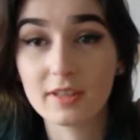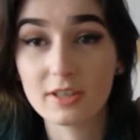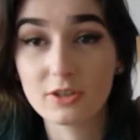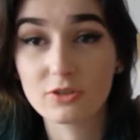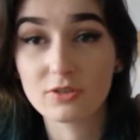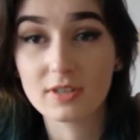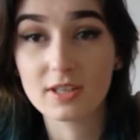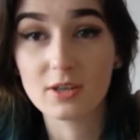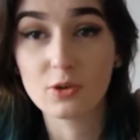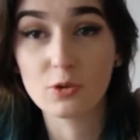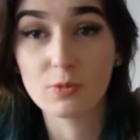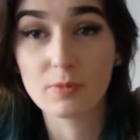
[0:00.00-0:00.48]

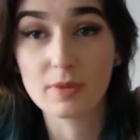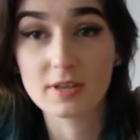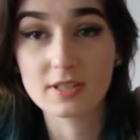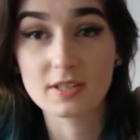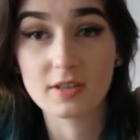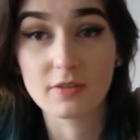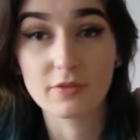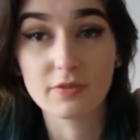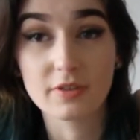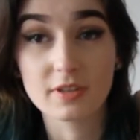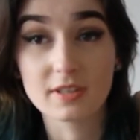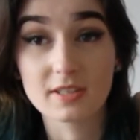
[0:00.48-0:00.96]
Literally all my
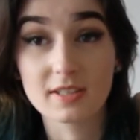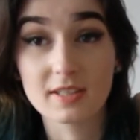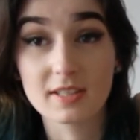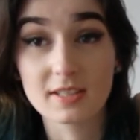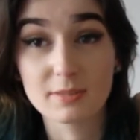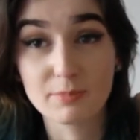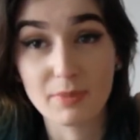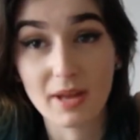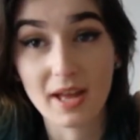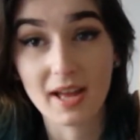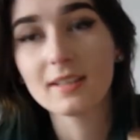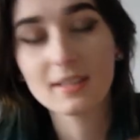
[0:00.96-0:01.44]
stuff fits in
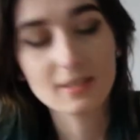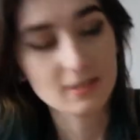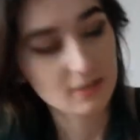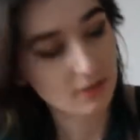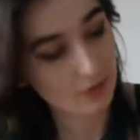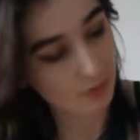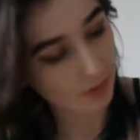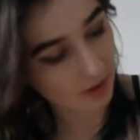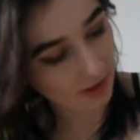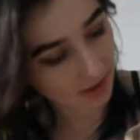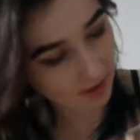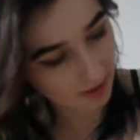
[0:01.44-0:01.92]
this bag. Let's
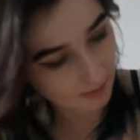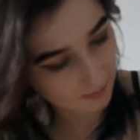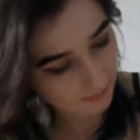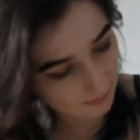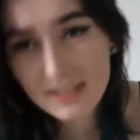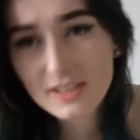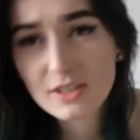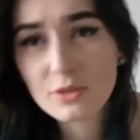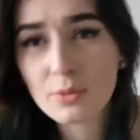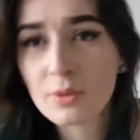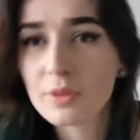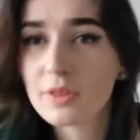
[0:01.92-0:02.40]
do a
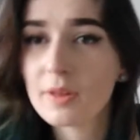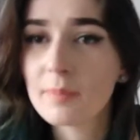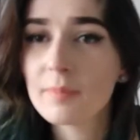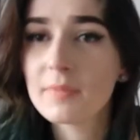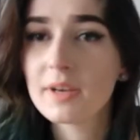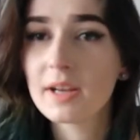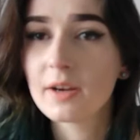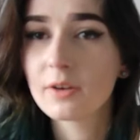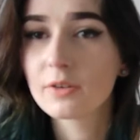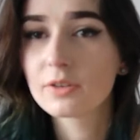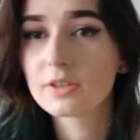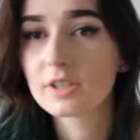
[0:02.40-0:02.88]

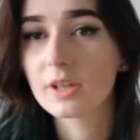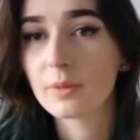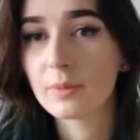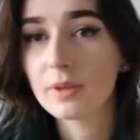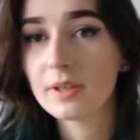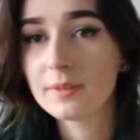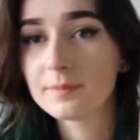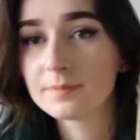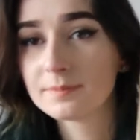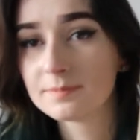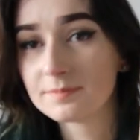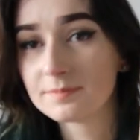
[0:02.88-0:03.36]
thumbnail, shall we?